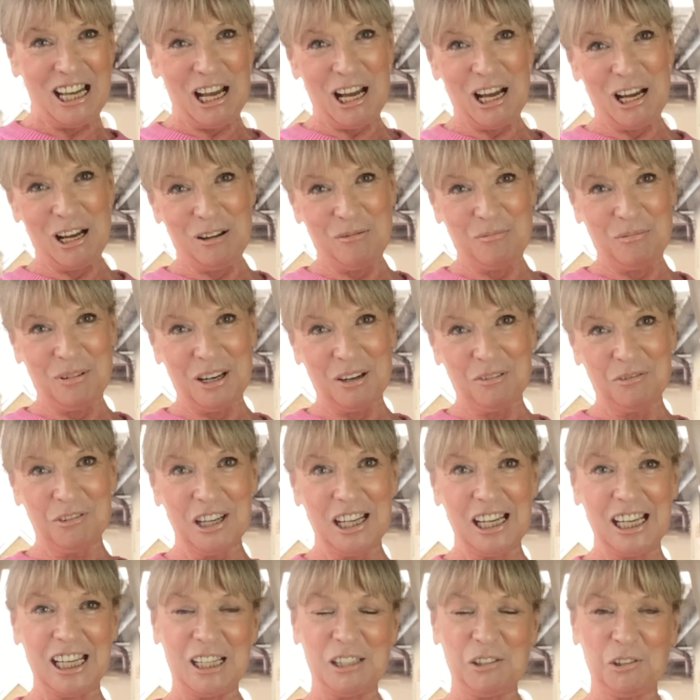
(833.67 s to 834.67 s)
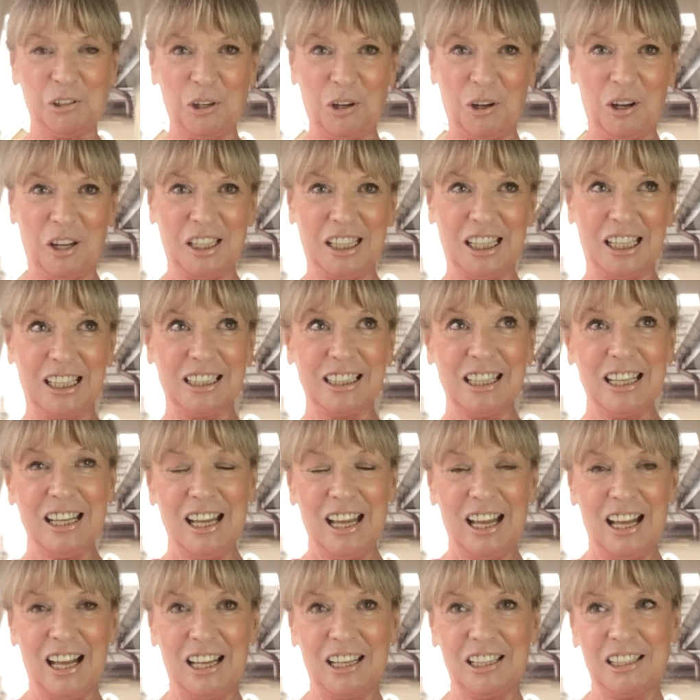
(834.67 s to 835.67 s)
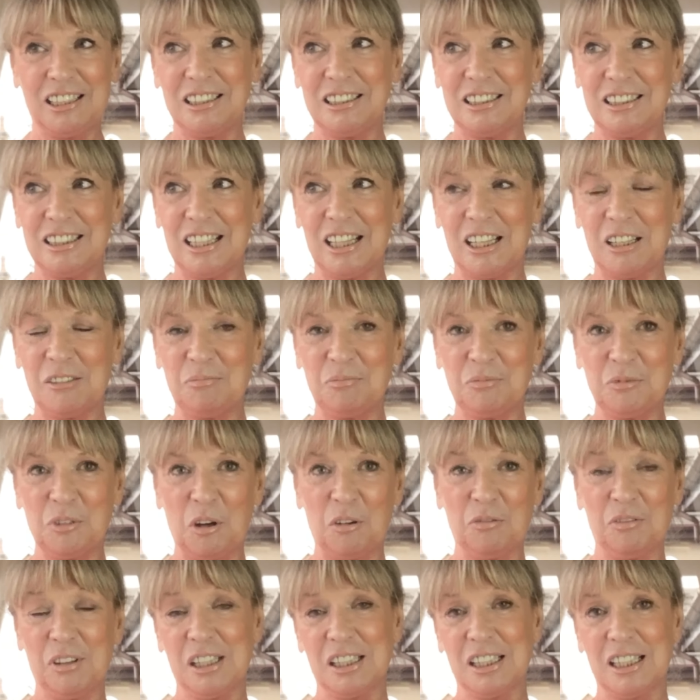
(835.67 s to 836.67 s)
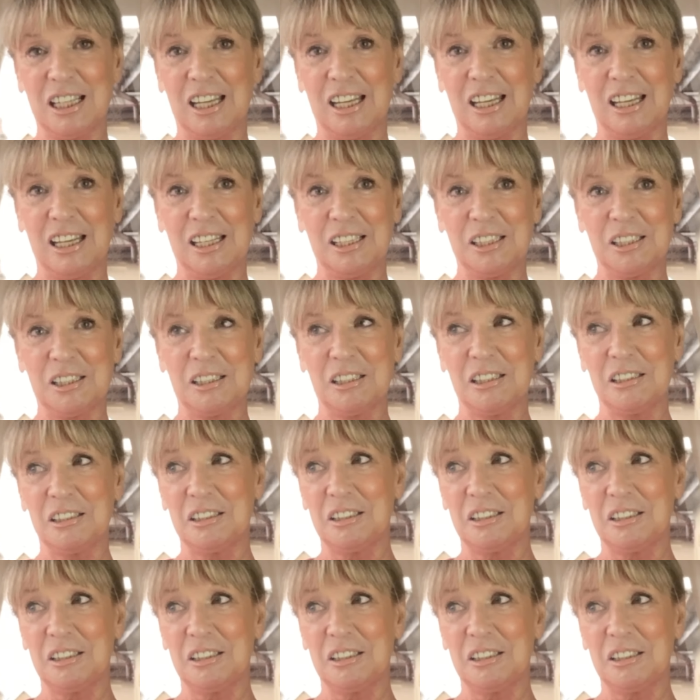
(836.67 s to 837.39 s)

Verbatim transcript: Um, but I've really enjoyed it. And um, obviously, it,